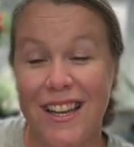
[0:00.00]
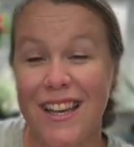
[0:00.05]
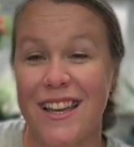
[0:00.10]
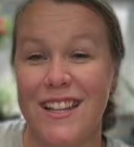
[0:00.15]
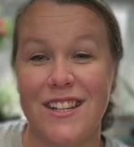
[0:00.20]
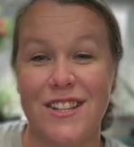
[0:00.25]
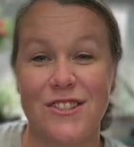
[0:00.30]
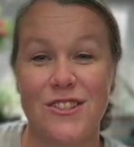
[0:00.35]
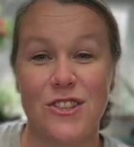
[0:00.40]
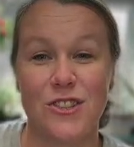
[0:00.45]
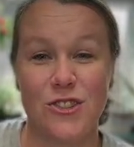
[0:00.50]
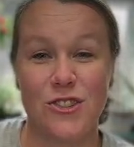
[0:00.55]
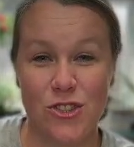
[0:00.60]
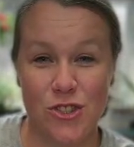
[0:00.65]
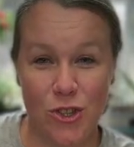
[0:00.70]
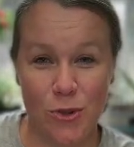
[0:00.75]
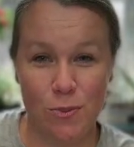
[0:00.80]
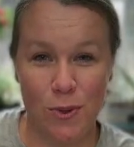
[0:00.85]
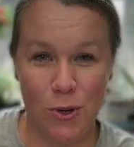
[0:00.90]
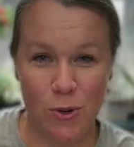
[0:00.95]
it is
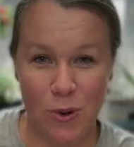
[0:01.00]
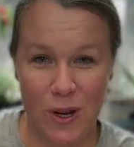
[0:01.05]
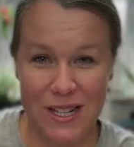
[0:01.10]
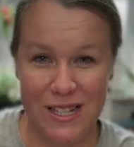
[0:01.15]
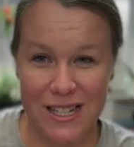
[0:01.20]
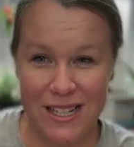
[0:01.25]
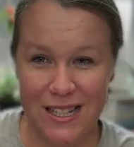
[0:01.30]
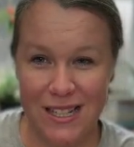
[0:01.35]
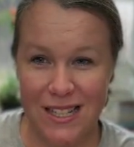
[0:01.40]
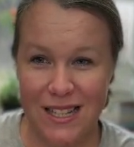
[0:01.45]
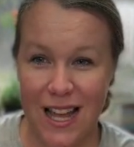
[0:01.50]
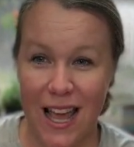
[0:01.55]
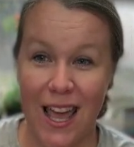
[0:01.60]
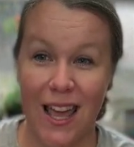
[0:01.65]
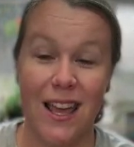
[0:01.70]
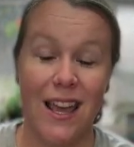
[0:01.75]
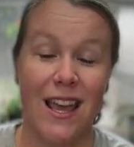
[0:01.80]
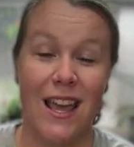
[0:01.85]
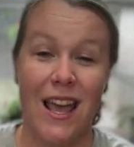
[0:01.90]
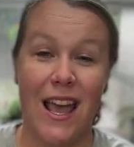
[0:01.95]
super windy
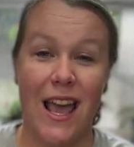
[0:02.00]
today,